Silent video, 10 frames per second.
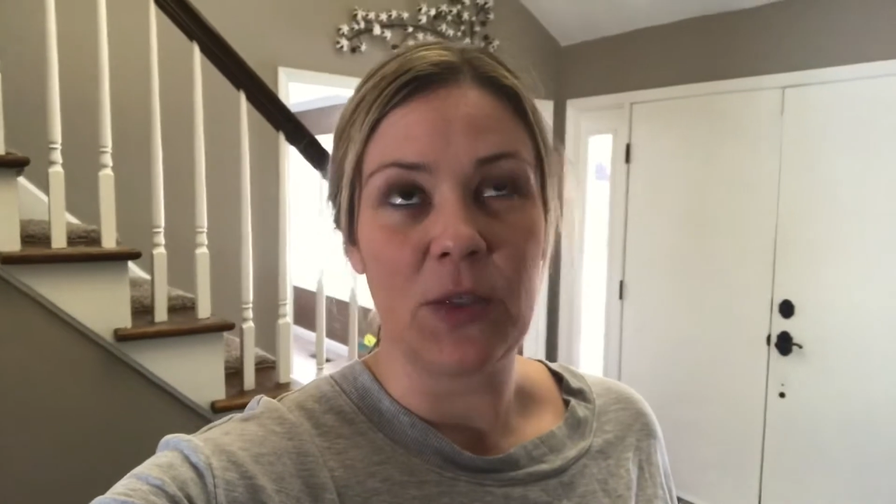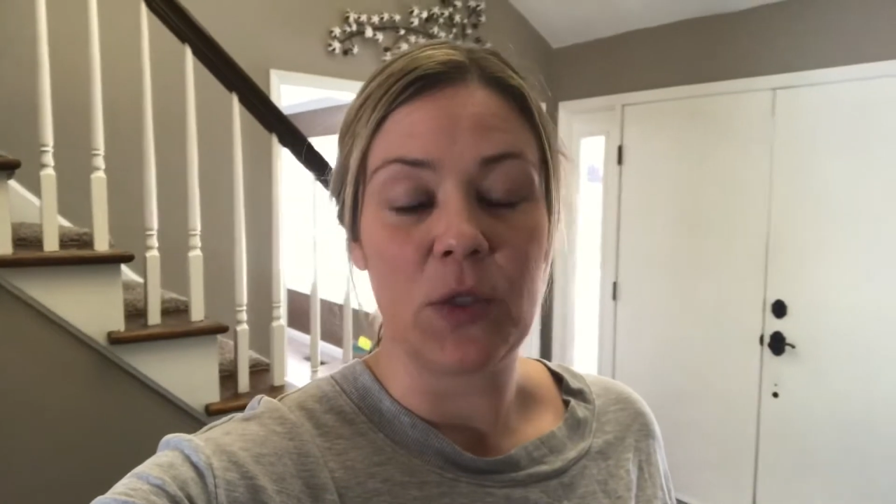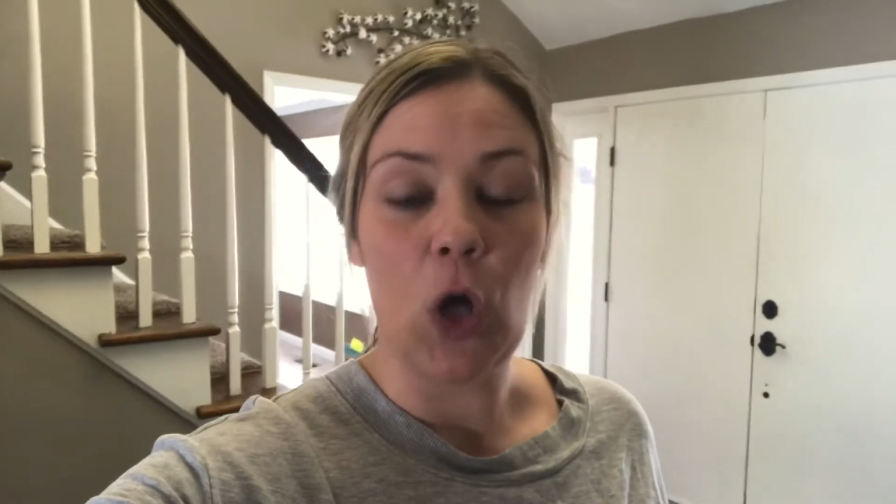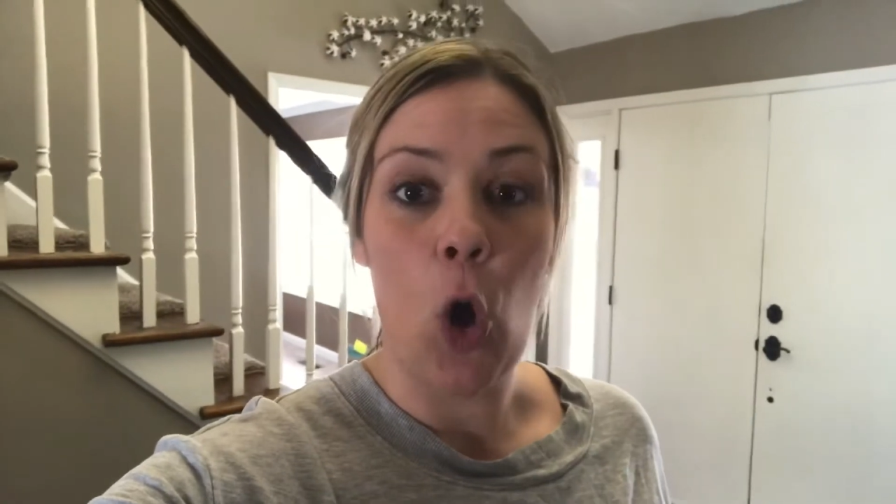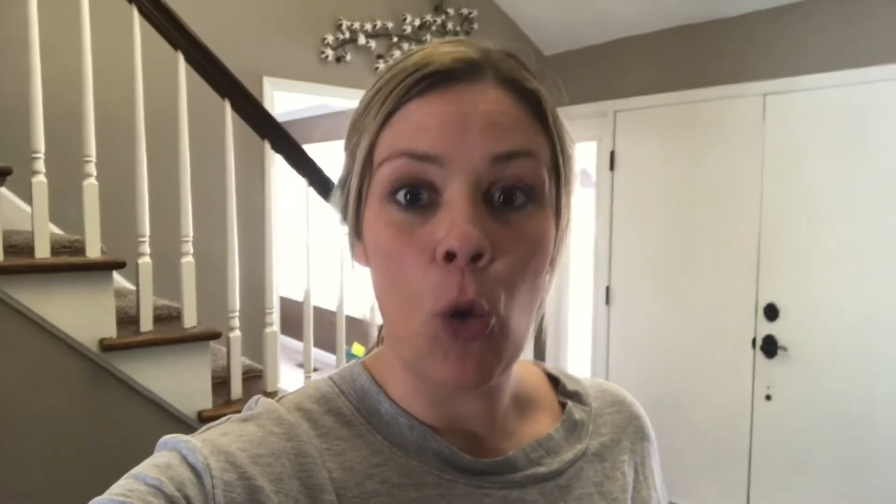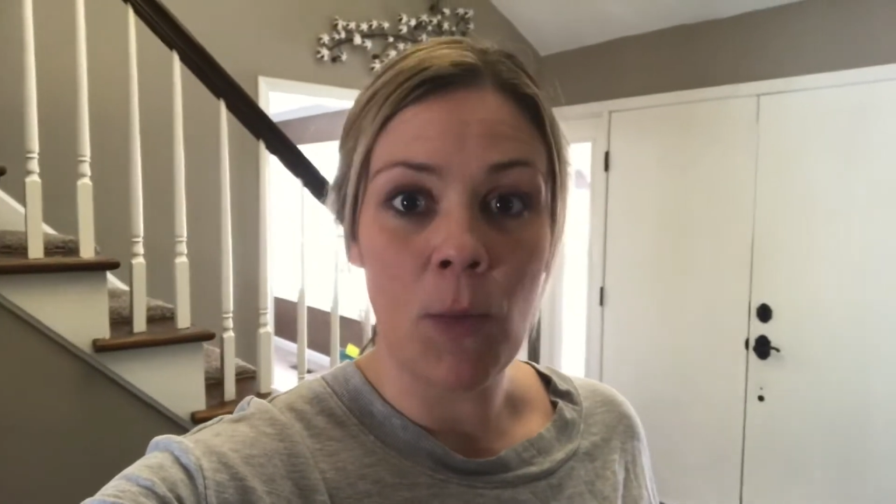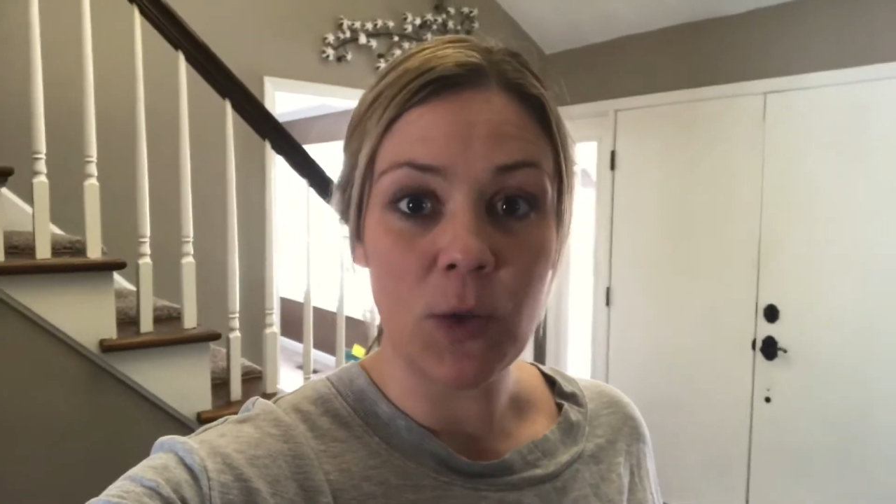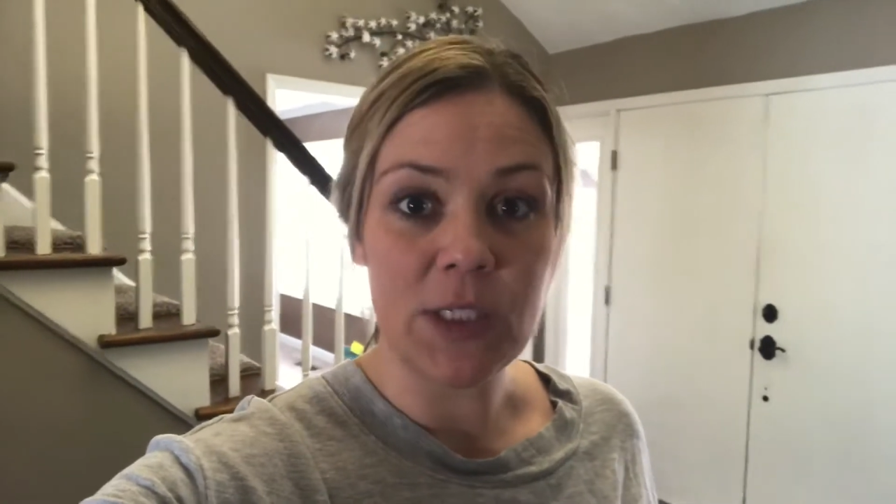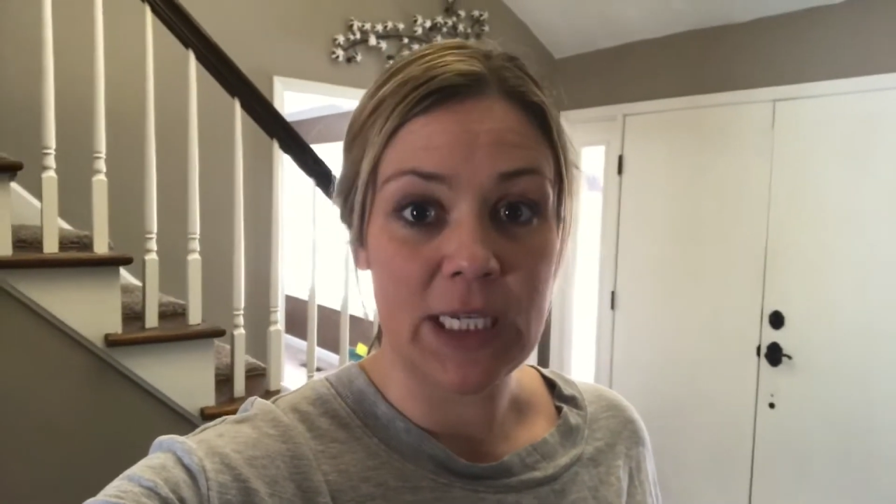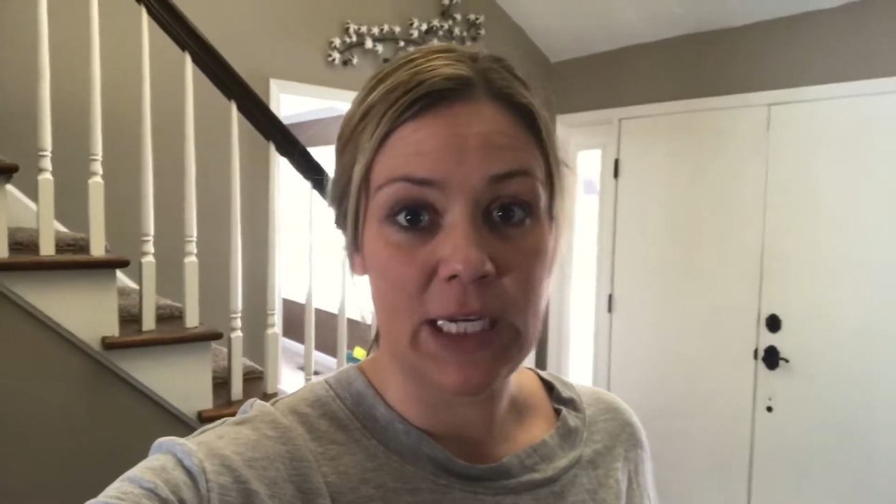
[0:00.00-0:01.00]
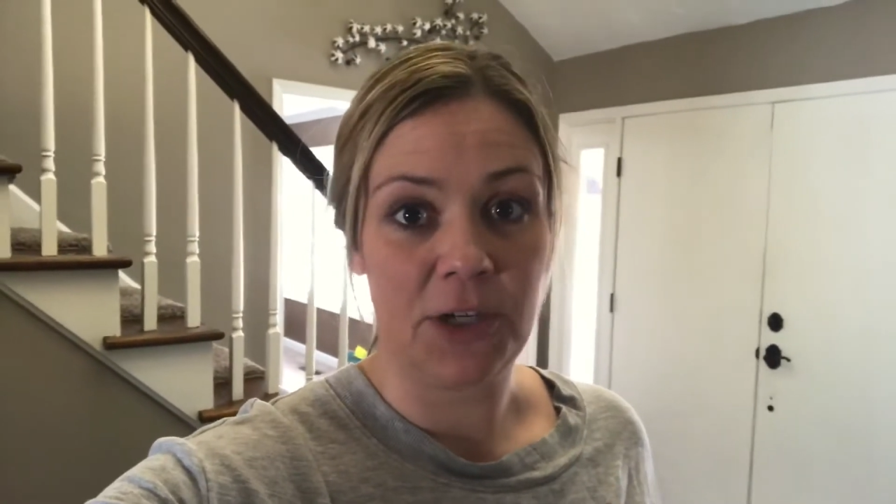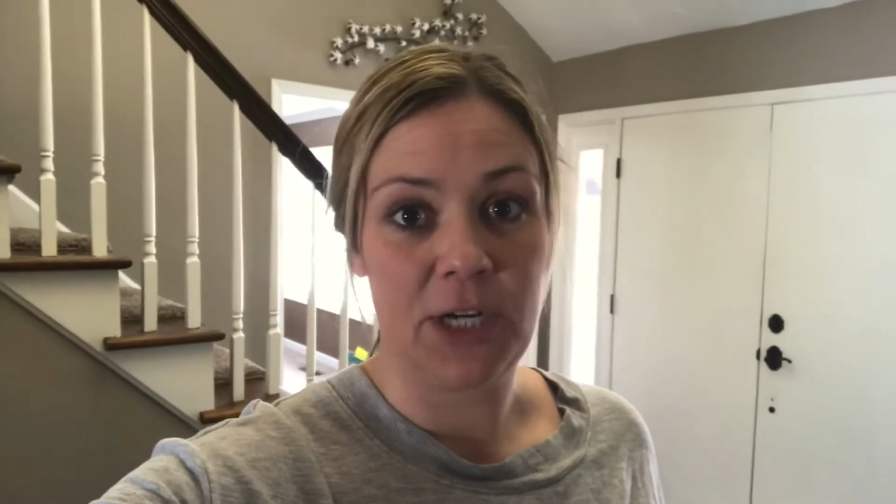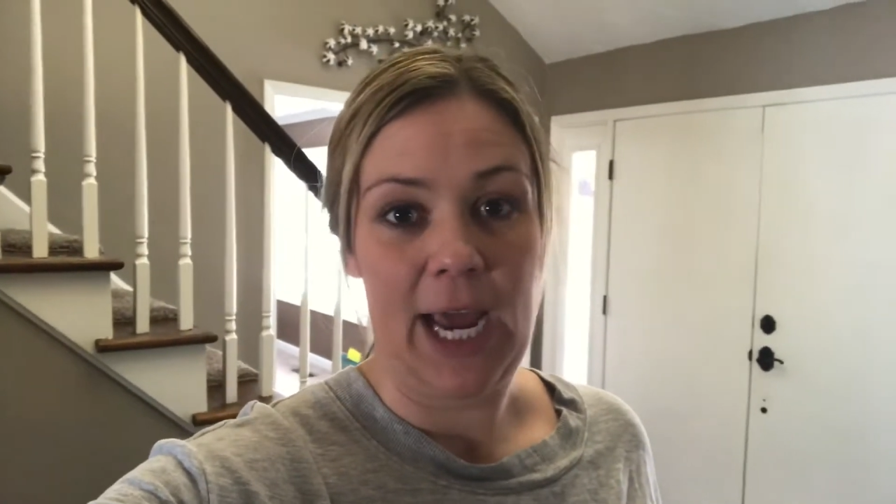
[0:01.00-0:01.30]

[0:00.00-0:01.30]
so it's almost a year